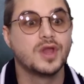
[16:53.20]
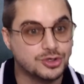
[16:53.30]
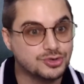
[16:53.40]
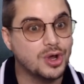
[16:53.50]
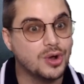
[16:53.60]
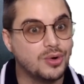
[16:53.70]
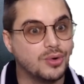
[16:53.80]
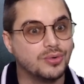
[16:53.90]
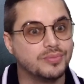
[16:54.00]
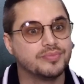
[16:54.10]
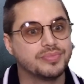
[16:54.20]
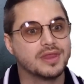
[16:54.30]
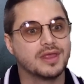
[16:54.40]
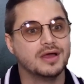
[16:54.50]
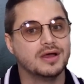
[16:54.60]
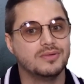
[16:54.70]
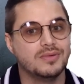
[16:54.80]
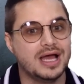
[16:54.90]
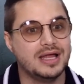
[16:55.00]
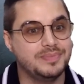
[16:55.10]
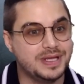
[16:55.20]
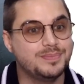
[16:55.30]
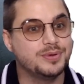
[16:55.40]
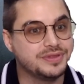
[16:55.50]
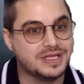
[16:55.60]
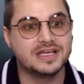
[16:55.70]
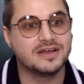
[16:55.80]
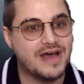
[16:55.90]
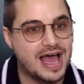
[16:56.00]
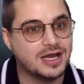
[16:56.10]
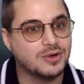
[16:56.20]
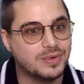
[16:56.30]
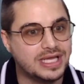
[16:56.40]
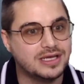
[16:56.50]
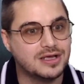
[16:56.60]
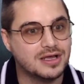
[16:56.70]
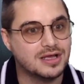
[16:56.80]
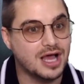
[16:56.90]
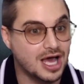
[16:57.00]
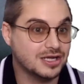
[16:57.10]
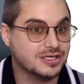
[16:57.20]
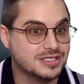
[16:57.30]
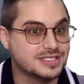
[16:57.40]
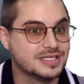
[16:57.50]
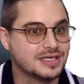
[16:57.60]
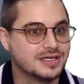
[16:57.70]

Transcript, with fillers: True. When people think of Halloween colors,